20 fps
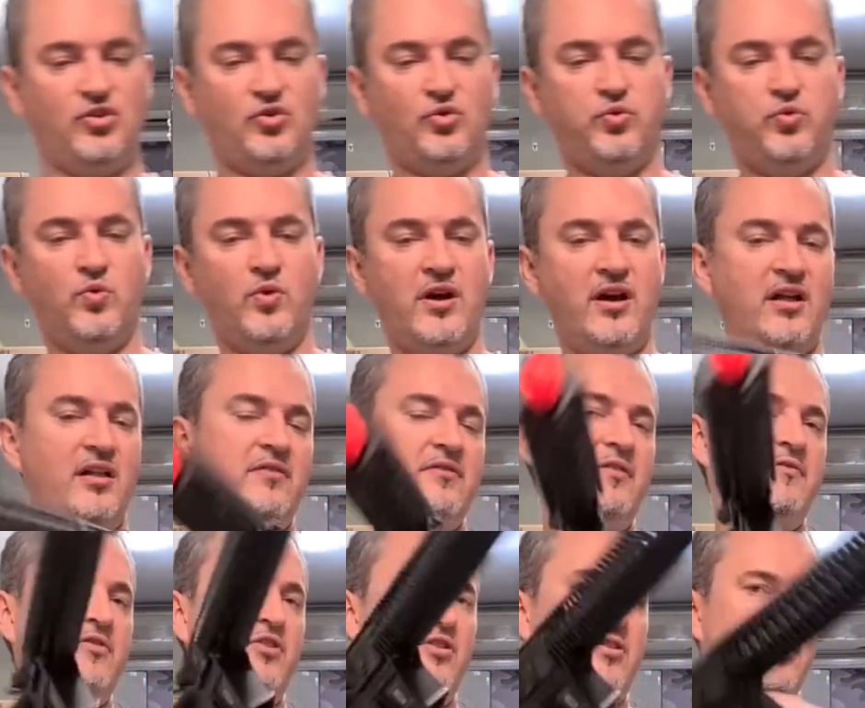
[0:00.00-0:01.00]
12,
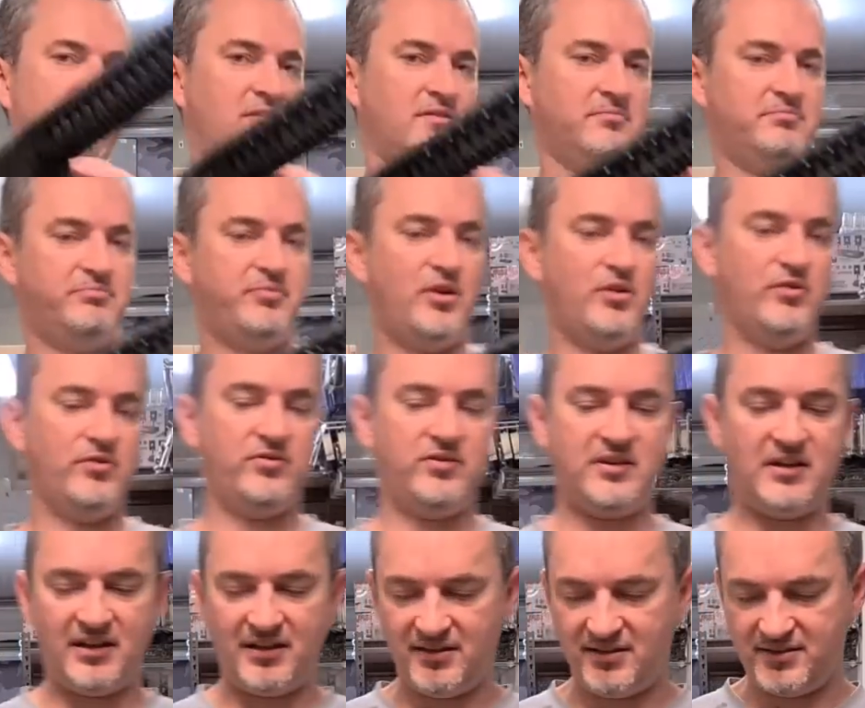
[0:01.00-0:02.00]
I've got it in both
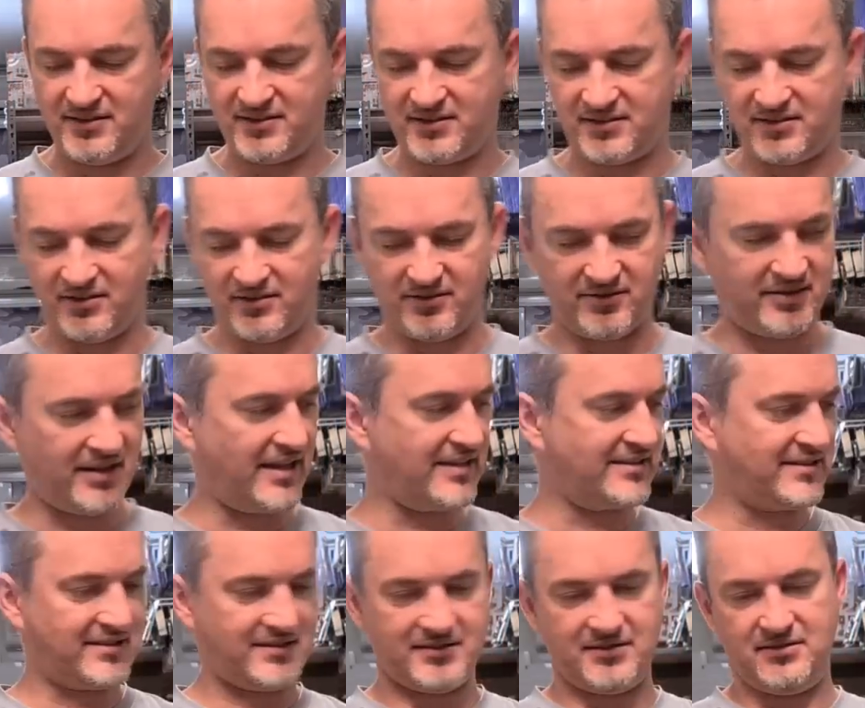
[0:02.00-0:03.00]
colors.
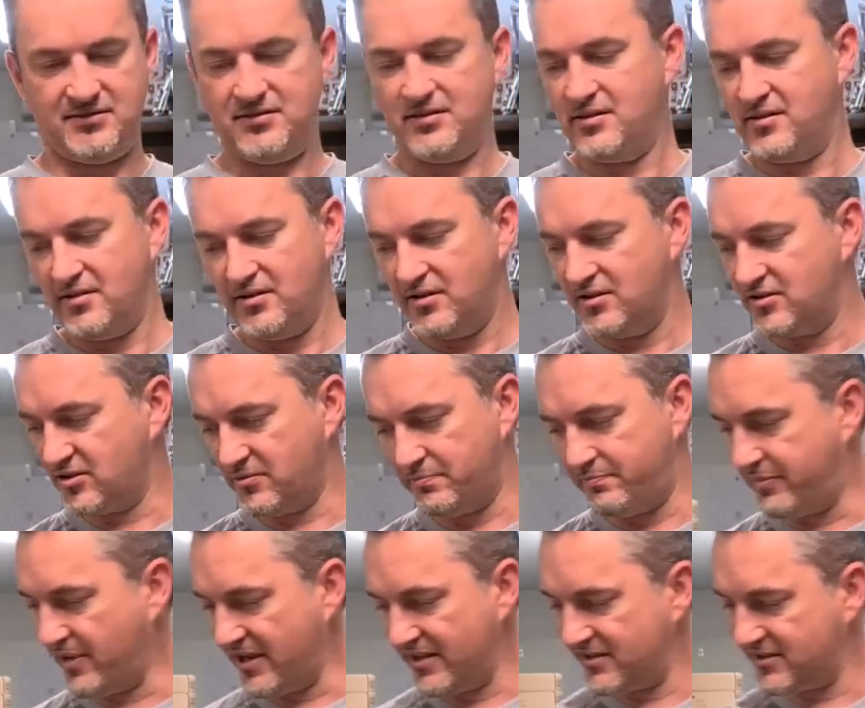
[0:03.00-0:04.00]
So
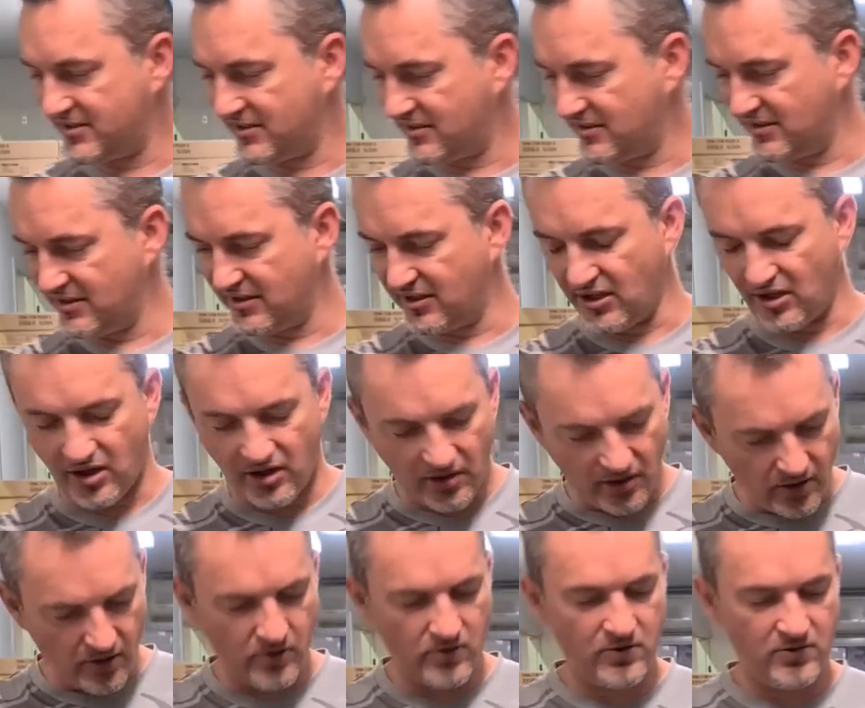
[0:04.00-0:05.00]
basically the
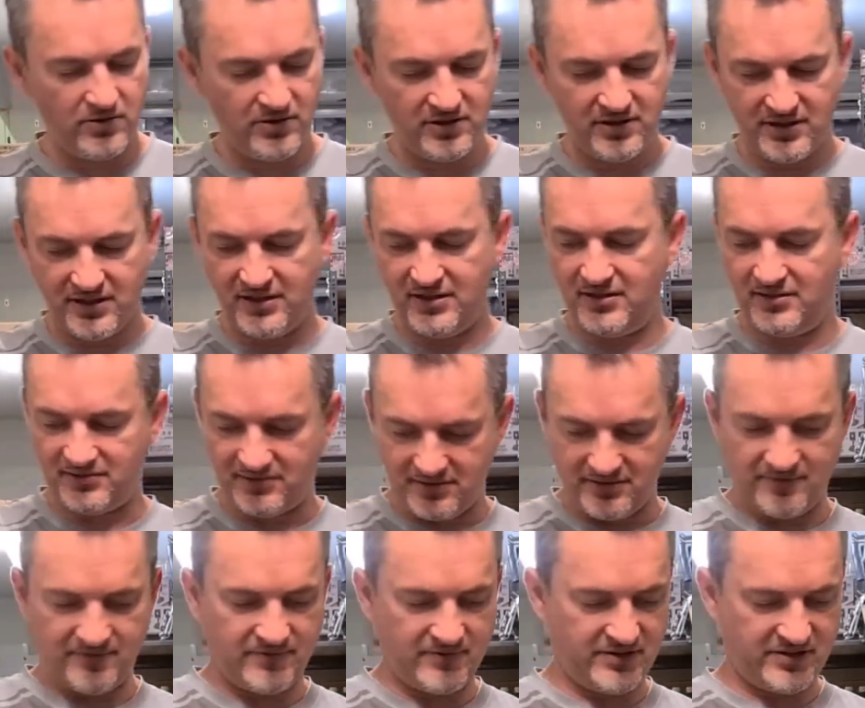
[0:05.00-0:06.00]
only
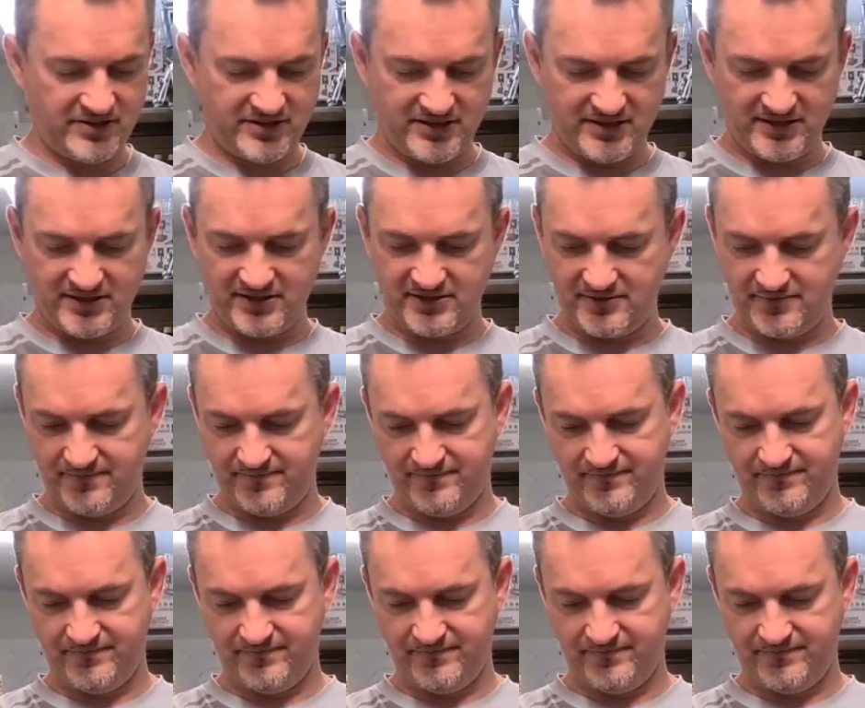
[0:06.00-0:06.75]
difference is